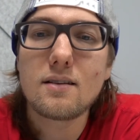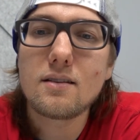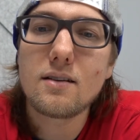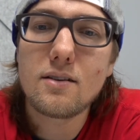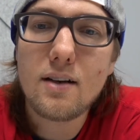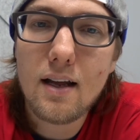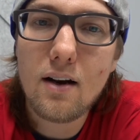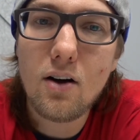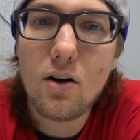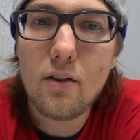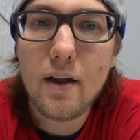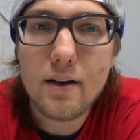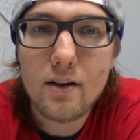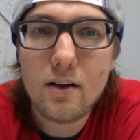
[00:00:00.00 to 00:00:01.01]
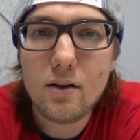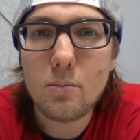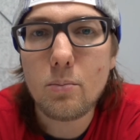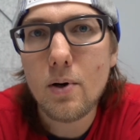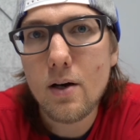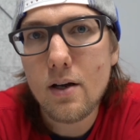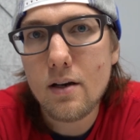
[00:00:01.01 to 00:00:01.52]
they're not all that good,
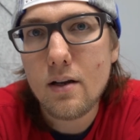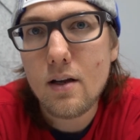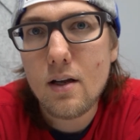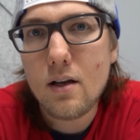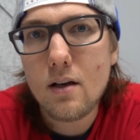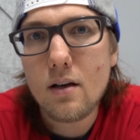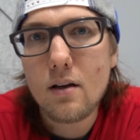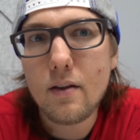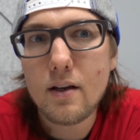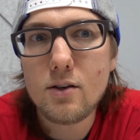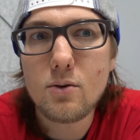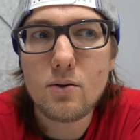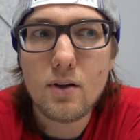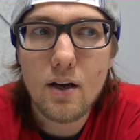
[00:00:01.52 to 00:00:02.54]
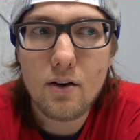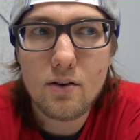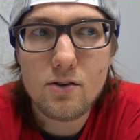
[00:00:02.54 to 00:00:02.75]
but they do allow you